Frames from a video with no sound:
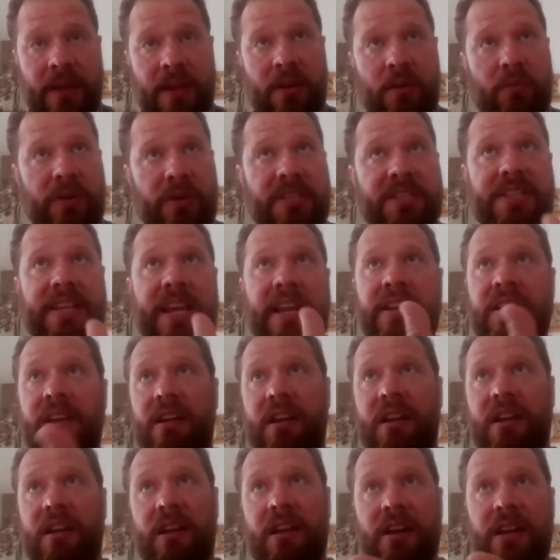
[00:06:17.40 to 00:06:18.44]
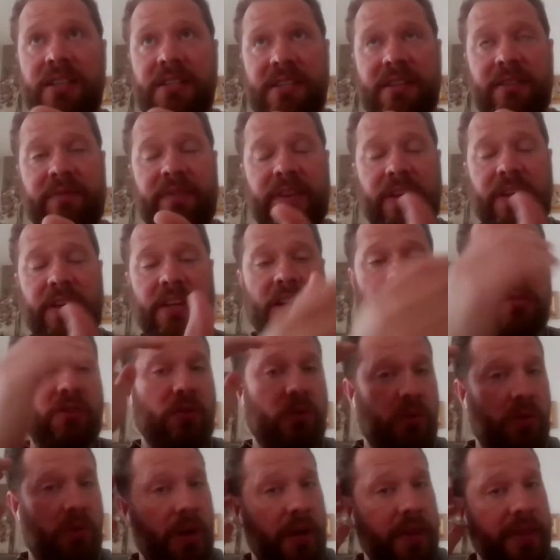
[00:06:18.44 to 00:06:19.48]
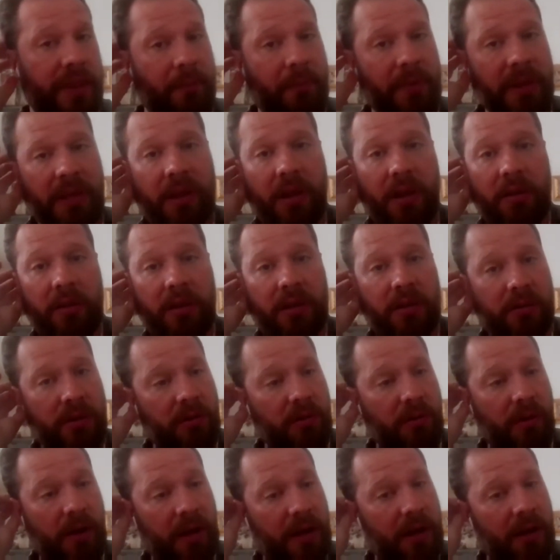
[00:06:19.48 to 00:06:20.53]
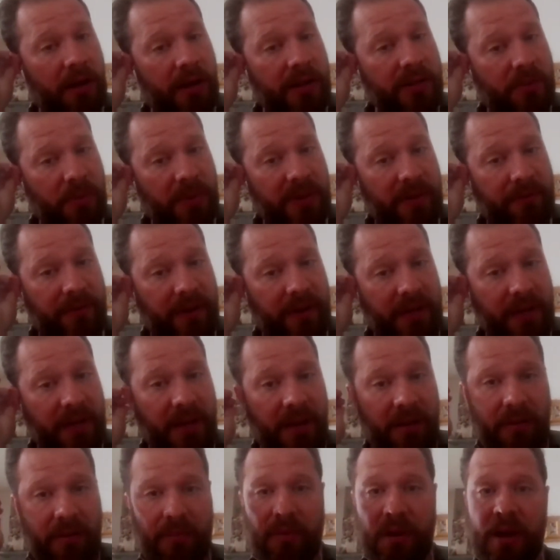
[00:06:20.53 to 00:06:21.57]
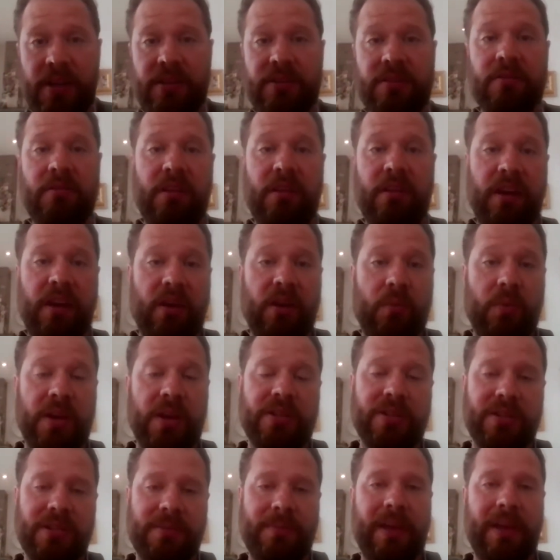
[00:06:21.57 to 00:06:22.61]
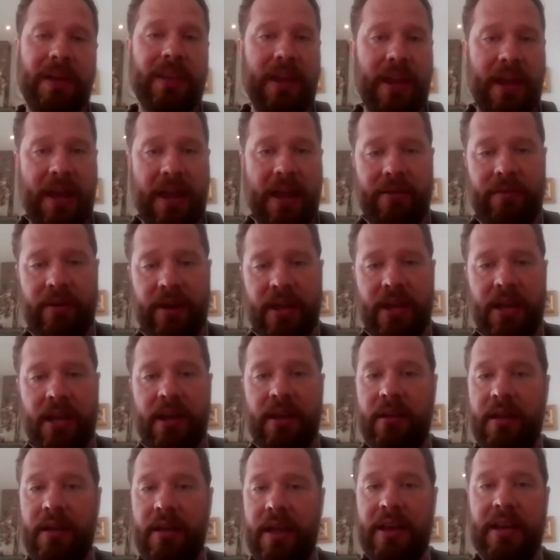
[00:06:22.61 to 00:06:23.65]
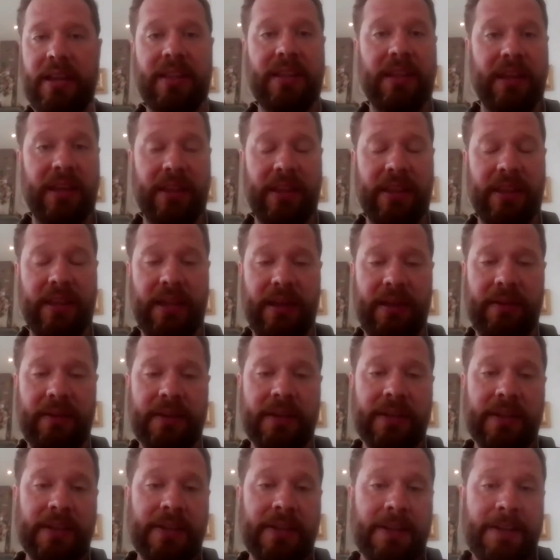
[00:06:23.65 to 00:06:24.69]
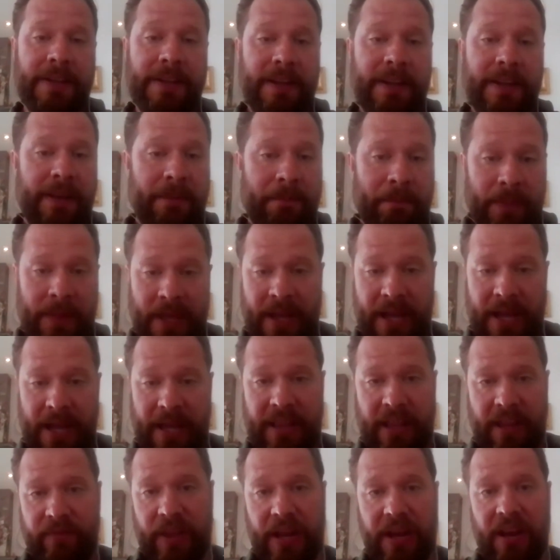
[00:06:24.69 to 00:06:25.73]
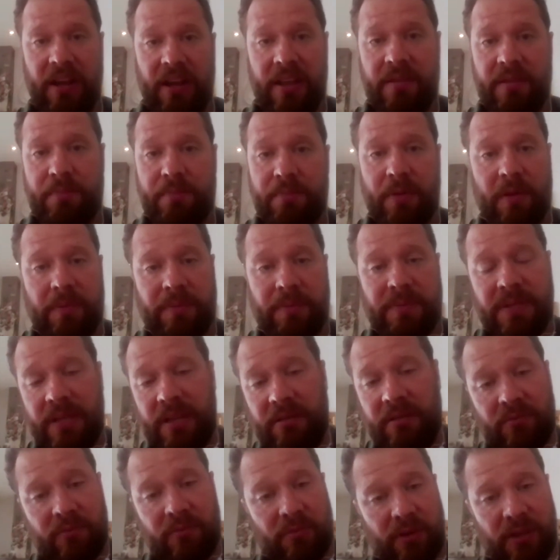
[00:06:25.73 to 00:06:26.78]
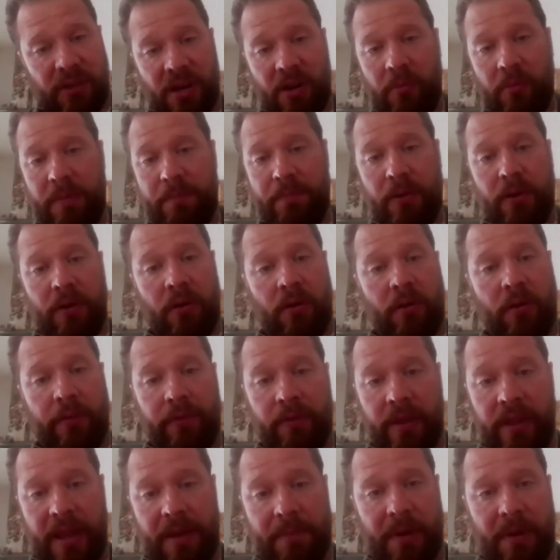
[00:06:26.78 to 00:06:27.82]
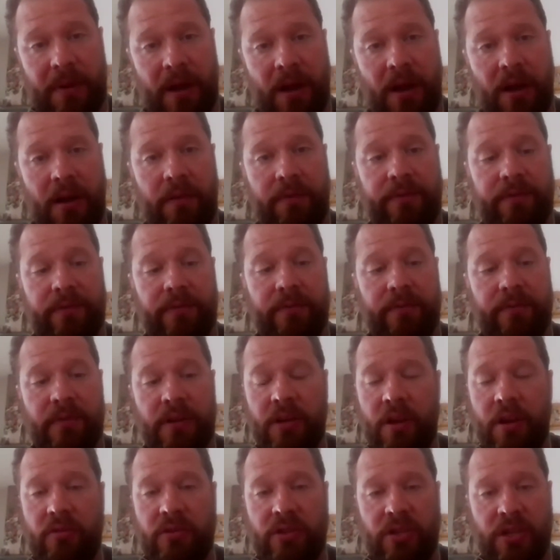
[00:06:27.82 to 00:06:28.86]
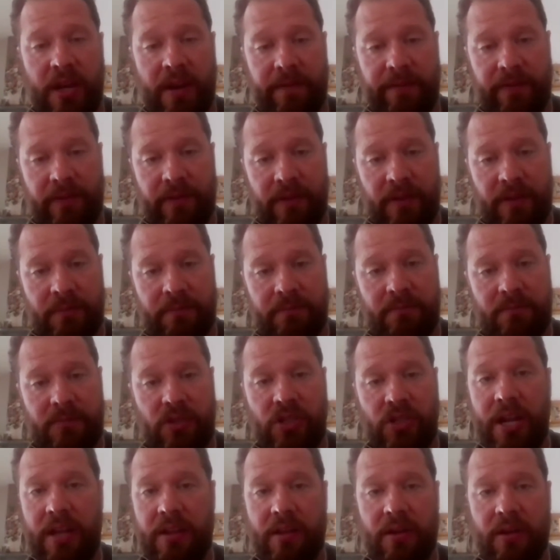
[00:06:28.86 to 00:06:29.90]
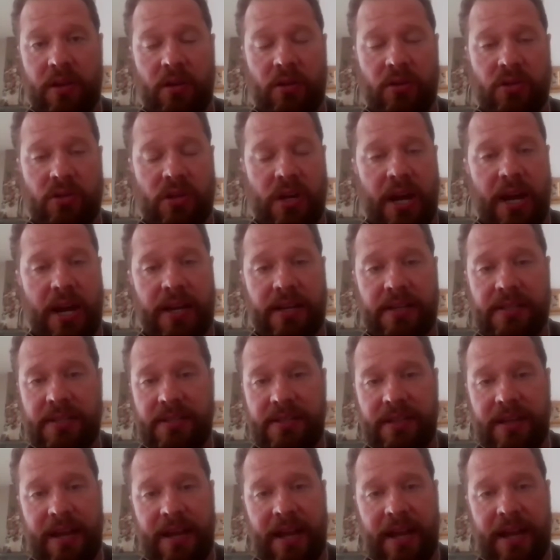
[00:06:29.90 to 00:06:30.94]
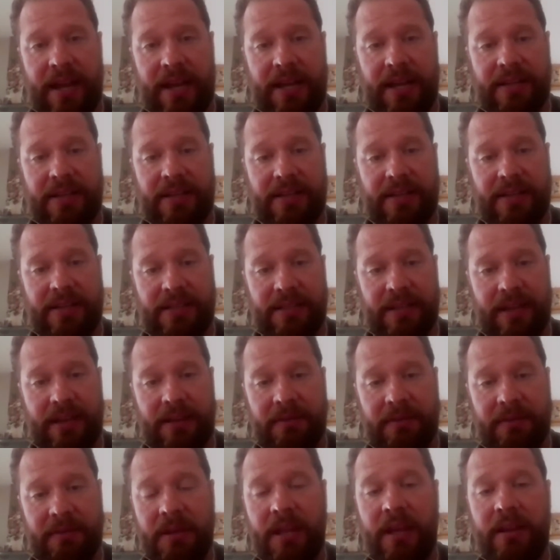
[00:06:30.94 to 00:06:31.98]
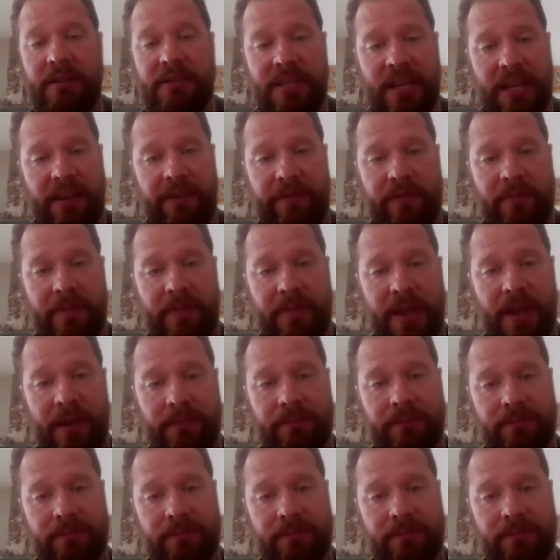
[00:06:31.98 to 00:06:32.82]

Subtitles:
we send our clients the video tour, and then we go through our clients with the video, answering any questions about the area, anything in there. And then if they like the property, we put an offer on their behalf, negotiate for them, check the contract, and take it from there.